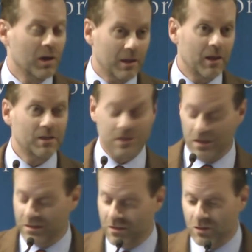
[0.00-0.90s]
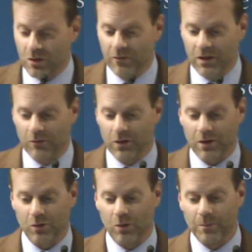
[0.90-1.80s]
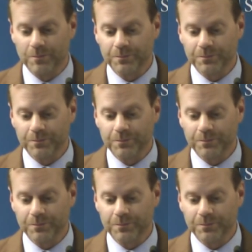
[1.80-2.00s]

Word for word: And I think it's, it's deserving of ridicule.